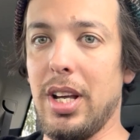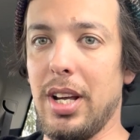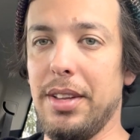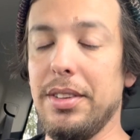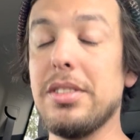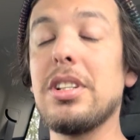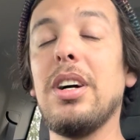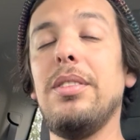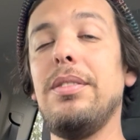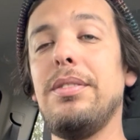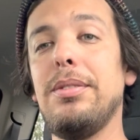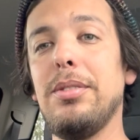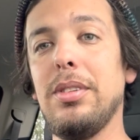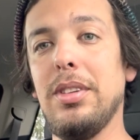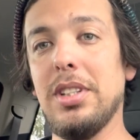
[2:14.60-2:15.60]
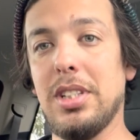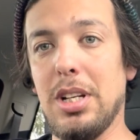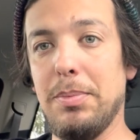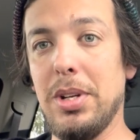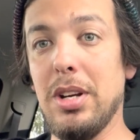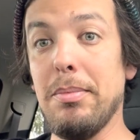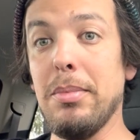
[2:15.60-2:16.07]
this
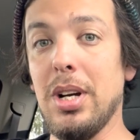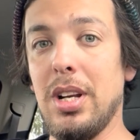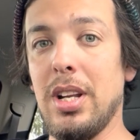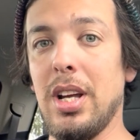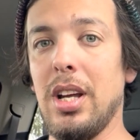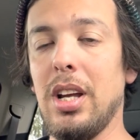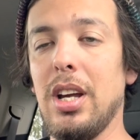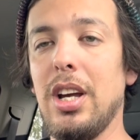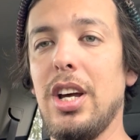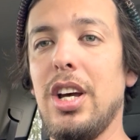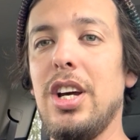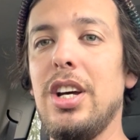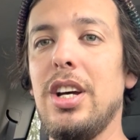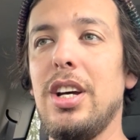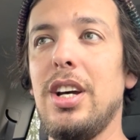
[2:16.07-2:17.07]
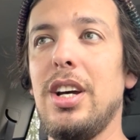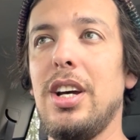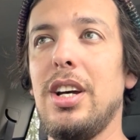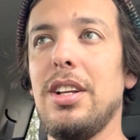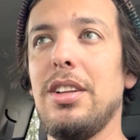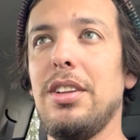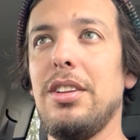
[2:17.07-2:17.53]
coming up Monday,
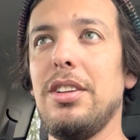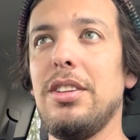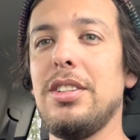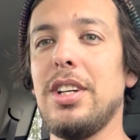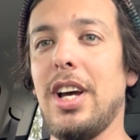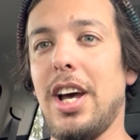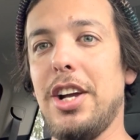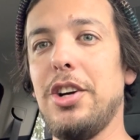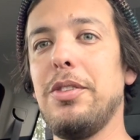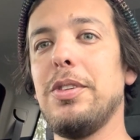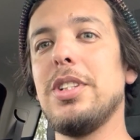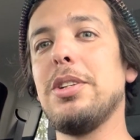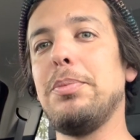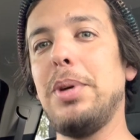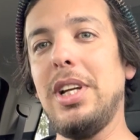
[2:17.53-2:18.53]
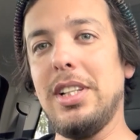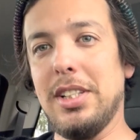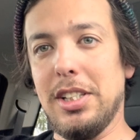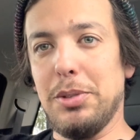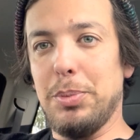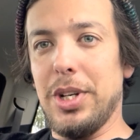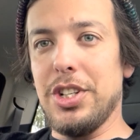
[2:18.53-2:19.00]
to head over to Peak
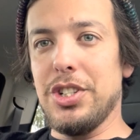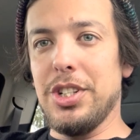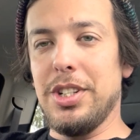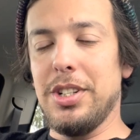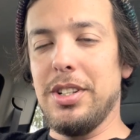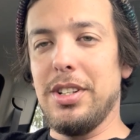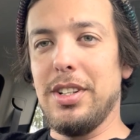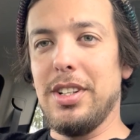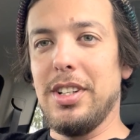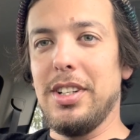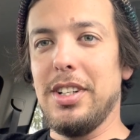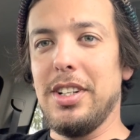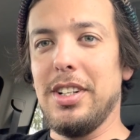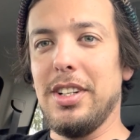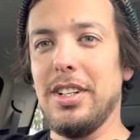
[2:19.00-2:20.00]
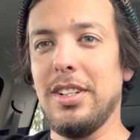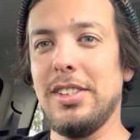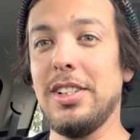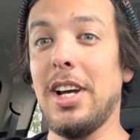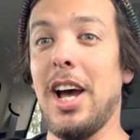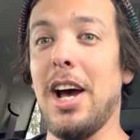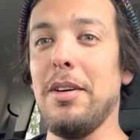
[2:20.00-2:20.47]
Suspension
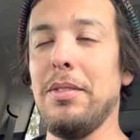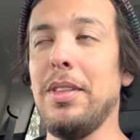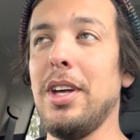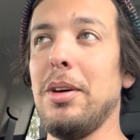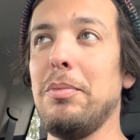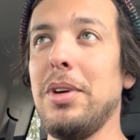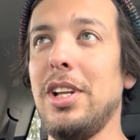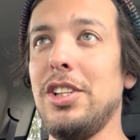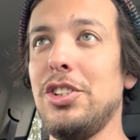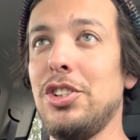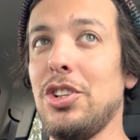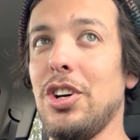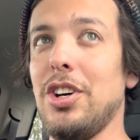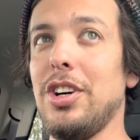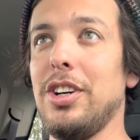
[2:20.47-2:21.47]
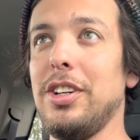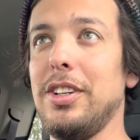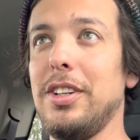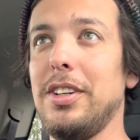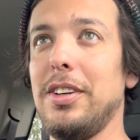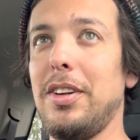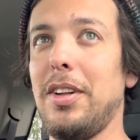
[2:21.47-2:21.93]
to have them install
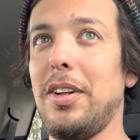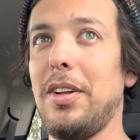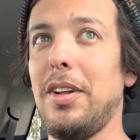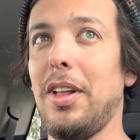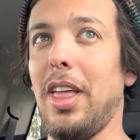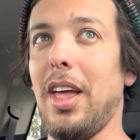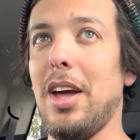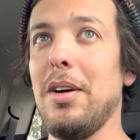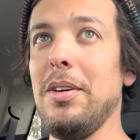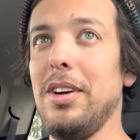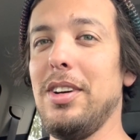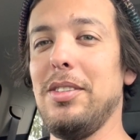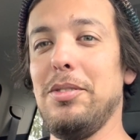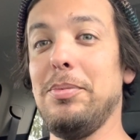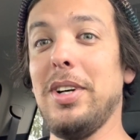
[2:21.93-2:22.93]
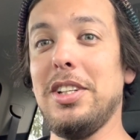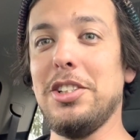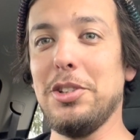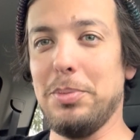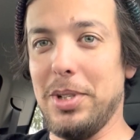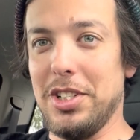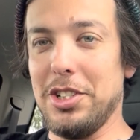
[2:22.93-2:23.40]
my
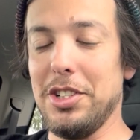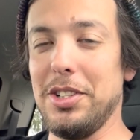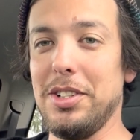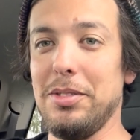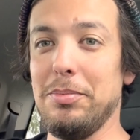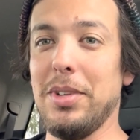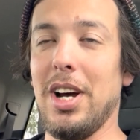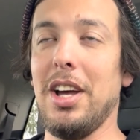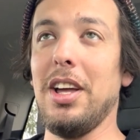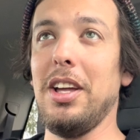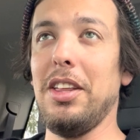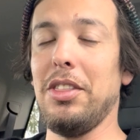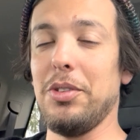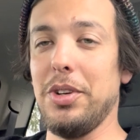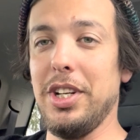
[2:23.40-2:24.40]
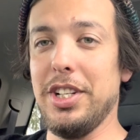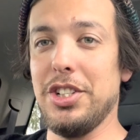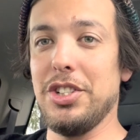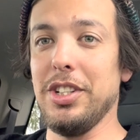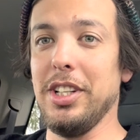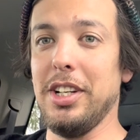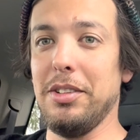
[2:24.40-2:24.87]
suspension, my
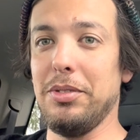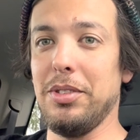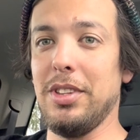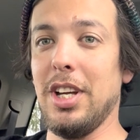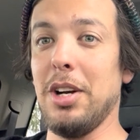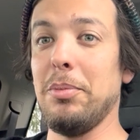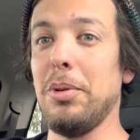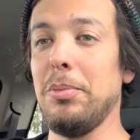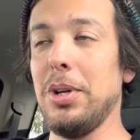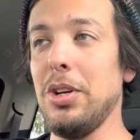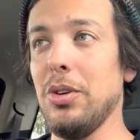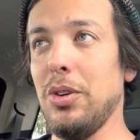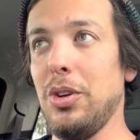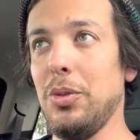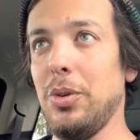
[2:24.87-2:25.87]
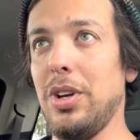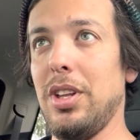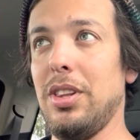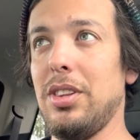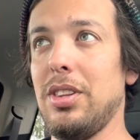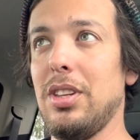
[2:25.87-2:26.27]
3-inch lift that I'm going to be going with.